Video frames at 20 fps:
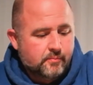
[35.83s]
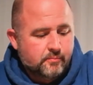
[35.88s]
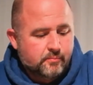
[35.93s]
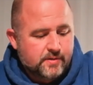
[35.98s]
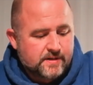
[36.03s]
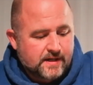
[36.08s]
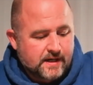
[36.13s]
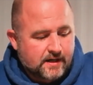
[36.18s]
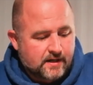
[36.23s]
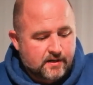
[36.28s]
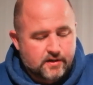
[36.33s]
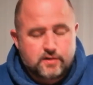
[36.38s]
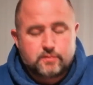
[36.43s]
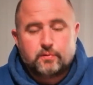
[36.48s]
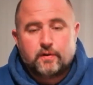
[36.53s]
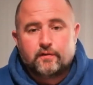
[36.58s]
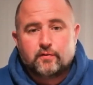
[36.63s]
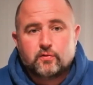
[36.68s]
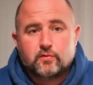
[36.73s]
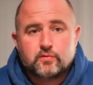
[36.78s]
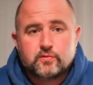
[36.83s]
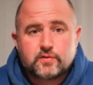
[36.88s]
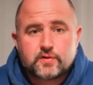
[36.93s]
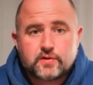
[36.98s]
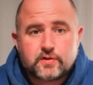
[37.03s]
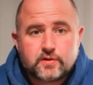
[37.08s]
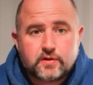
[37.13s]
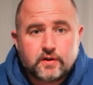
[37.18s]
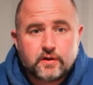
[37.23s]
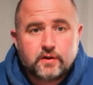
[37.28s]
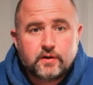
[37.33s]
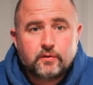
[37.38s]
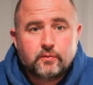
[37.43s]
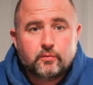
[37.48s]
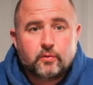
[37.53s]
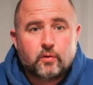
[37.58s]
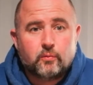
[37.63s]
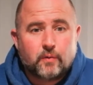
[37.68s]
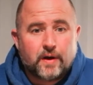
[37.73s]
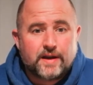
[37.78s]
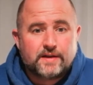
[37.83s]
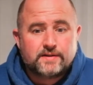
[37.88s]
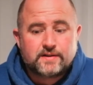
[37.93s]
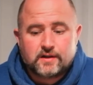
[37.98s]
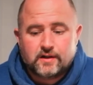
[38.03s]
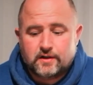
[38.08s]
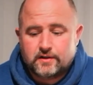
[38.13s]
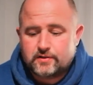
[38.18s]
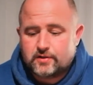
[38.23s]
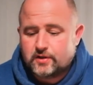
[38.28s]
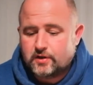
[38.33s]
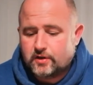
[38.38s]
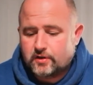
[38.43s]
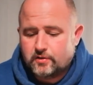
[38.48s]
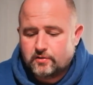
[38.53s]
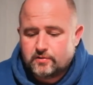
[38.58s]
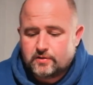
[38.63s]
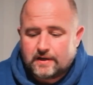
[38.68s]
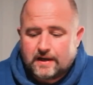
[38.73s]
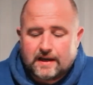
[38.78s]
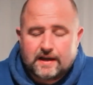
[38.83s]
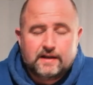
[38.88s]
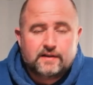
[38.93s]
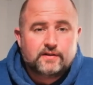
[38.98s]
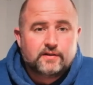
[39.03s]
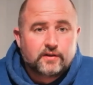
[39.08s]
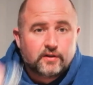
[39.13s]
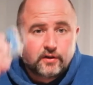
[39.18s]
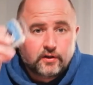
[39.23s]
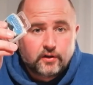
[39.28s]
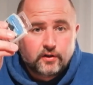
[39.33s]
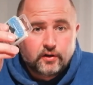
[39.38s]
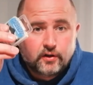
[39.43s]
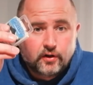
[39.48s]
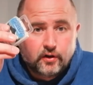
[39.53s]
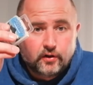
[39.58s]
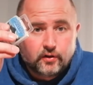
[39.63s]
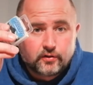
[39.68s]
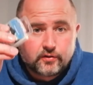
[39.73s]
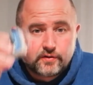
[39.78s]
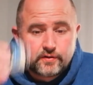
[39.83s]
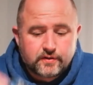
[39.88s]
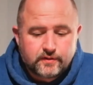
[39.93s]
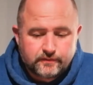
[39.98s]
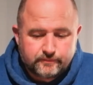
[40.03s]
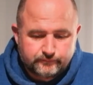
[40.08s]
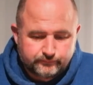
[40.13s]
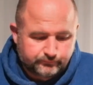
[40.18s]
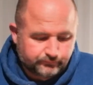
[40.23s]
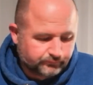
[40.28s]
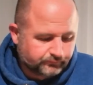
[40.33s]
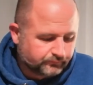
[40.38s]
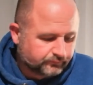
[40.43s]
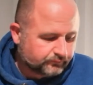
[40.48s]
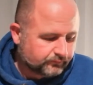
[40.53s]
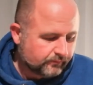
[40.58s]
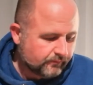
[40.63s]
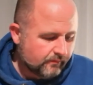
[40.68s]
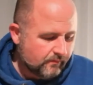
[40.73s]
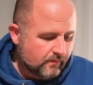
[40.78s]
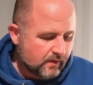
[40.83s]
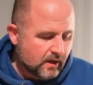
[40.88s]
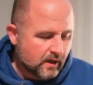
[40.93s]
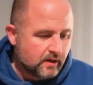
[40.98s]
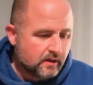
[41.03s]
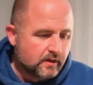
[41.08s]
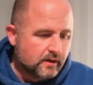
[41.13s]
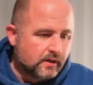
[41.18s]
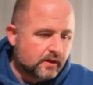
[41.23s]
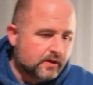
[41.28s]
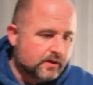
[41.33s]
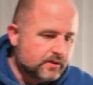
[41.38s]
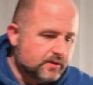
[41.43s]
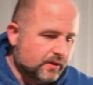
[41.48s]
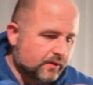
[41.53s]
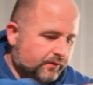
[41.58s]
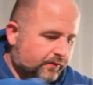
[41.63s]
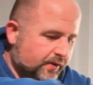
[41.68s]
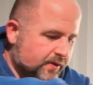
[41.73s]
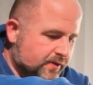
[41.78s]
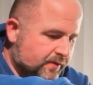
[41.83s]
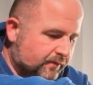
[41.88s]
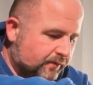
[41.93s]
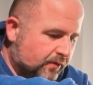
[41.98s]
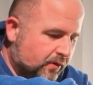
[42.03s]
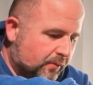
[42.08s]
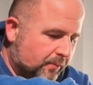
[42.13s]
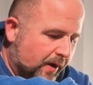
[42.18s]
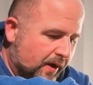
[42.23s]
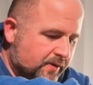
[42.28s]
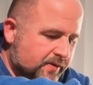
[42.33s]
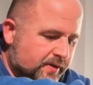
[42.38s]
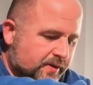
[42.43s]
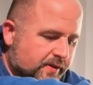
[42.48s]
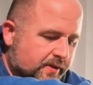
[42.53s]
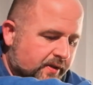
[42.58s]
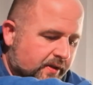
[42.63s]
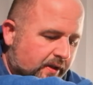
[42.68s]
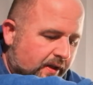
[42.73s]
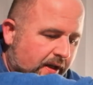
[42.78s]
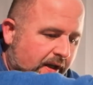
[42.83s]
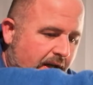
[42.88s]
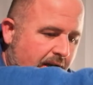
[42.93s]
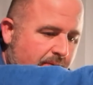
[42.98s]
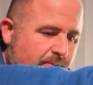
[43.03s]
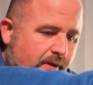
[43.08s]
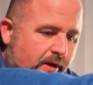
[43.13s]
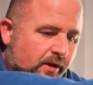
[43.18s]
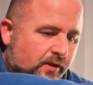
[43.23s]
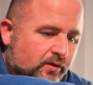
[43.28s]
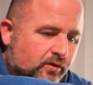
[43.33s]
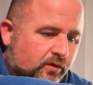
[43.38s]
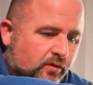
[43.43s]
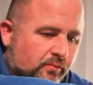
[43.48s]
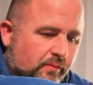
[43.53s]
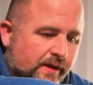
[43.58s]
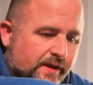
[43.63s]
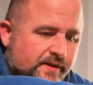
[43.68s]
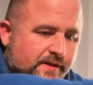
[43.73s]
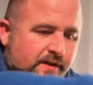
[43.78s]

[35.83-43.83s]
particular swivels, what weights I like to use, and hooks. So first and foremost, I normally